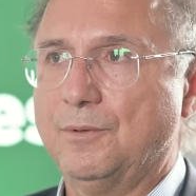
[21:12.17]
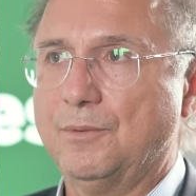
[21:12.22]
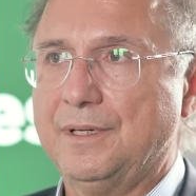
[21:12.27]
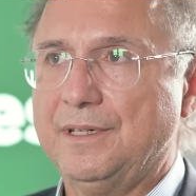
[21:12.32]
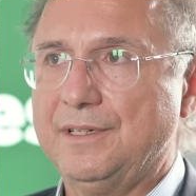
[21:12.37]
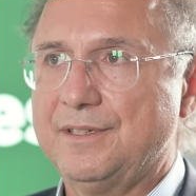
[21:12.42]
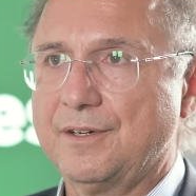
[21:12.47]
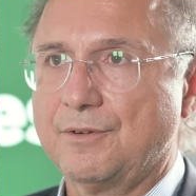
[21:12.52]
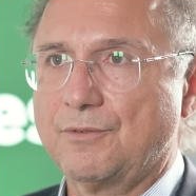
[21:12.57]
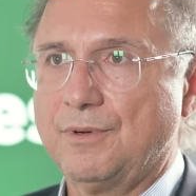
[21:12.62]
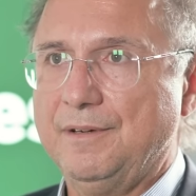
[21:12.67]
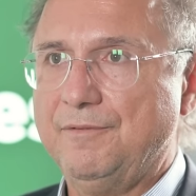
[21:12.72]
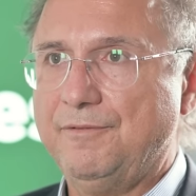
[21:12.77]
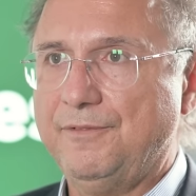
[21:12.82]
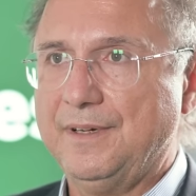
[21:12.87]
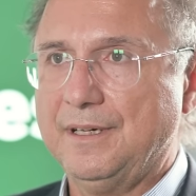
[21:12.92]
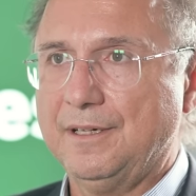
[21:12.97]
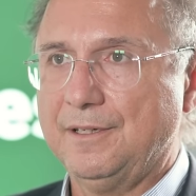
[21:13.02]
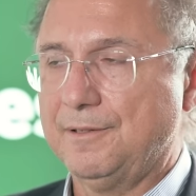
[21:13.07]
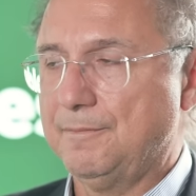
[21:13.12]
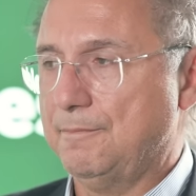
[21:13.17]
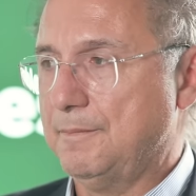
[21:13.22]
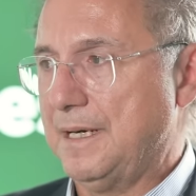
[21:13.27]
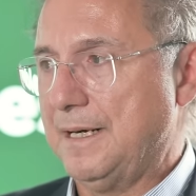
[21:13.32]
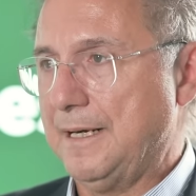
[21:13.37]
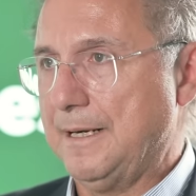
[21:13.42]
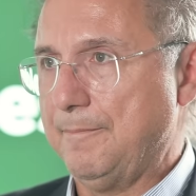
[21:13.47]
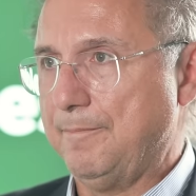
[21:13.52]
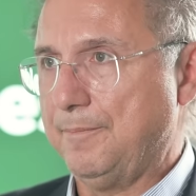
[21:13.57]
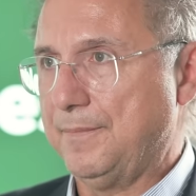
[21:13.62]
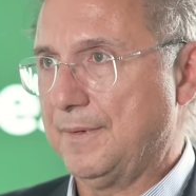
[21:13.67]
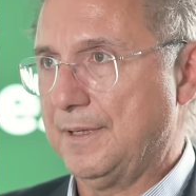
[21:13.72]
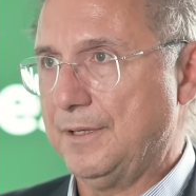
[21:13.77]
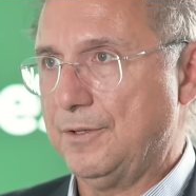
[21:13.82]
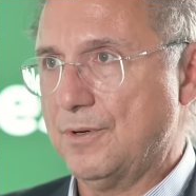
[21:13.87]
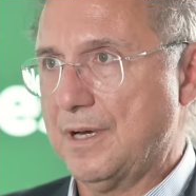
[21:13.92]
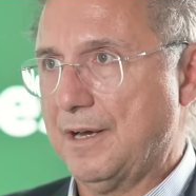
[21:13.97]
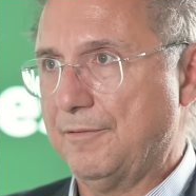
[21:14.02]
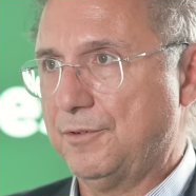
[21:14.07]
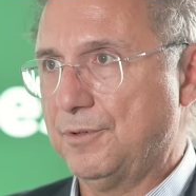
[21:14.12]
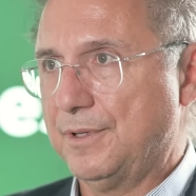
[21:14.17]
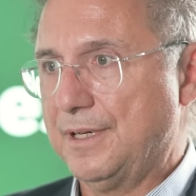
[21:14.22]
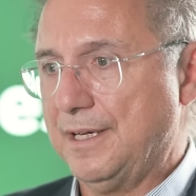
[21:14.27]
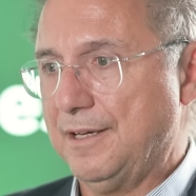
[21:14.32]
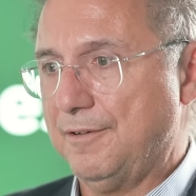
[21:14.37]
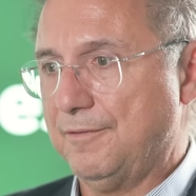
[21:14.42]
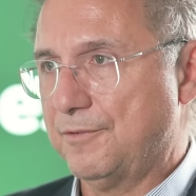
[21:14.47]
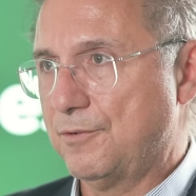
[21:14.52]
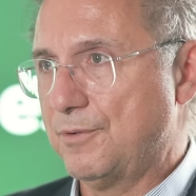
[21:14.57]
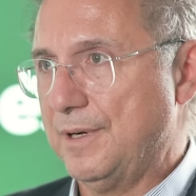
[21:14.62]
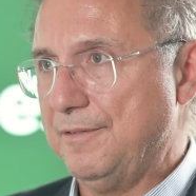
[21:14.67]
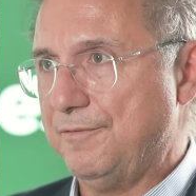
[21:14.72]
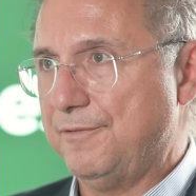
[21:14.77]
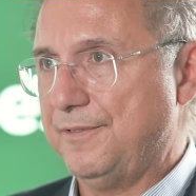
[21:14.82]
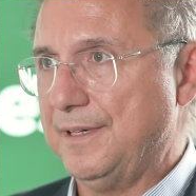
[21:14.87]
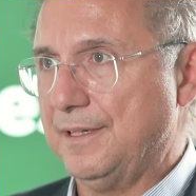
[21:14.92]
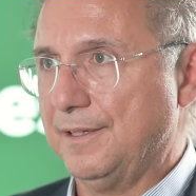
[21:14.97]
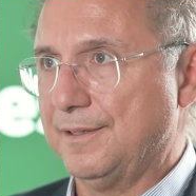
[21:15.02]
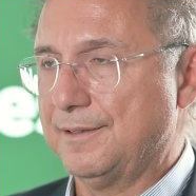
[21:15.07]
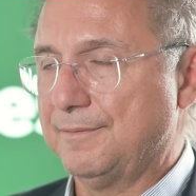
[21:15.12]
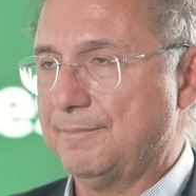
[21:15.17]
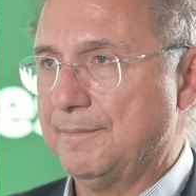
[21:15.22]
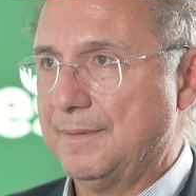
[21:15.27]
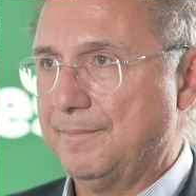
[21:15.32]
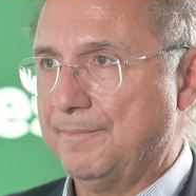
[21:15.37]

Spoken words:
When it's a green field, you have to give green field